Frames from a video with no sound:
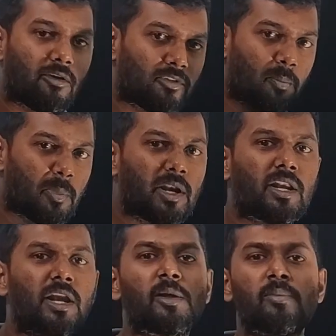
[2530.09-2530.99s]
If the
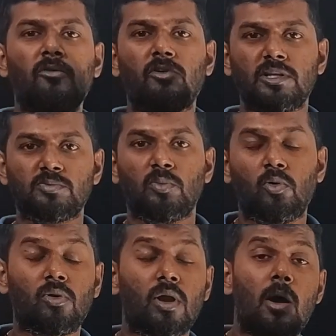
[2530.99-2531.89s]
penetrating power is
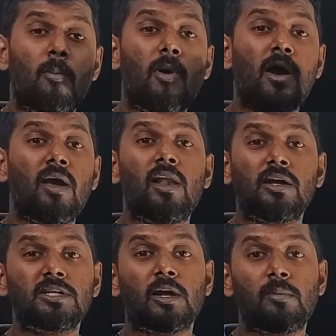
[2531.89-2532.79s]
more,
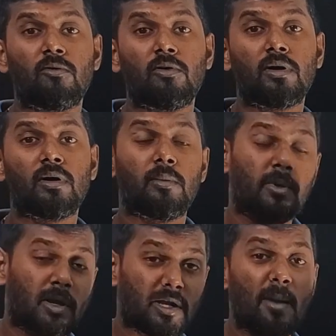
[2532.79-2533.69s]
biological
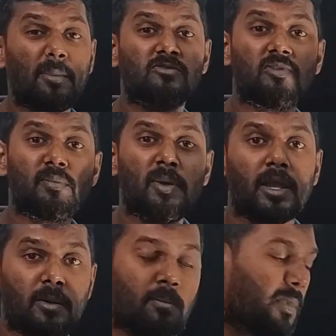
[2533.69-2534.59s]
power damage will
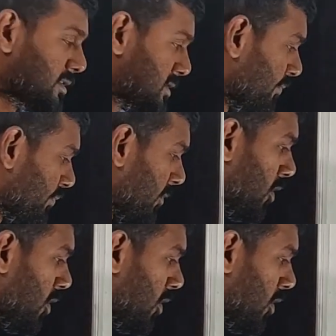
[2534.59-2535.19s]
be immense,